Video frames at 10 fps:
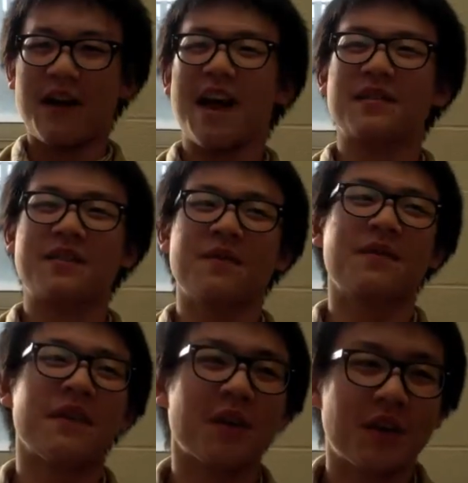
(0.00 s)
If I have
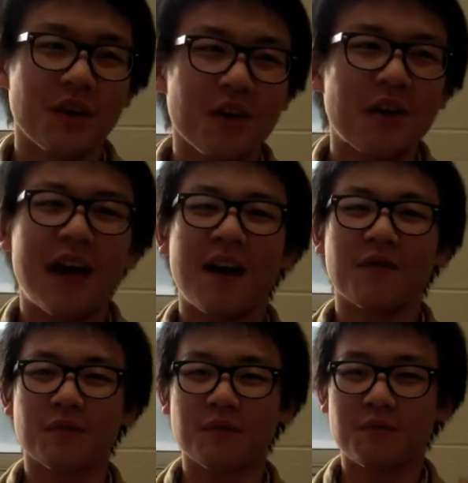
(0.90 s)
something good, I
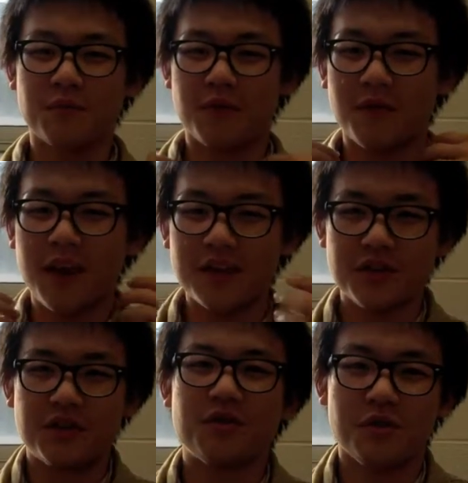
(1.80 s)
will provide
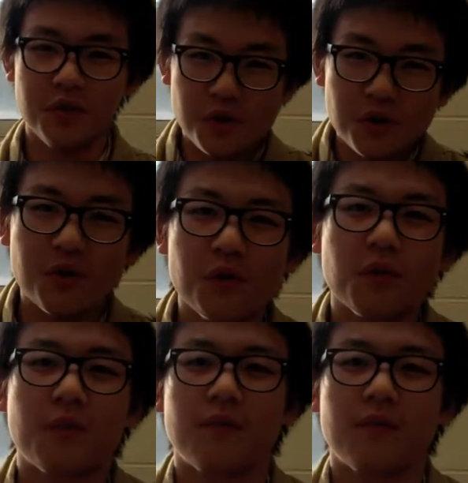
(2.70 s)
to you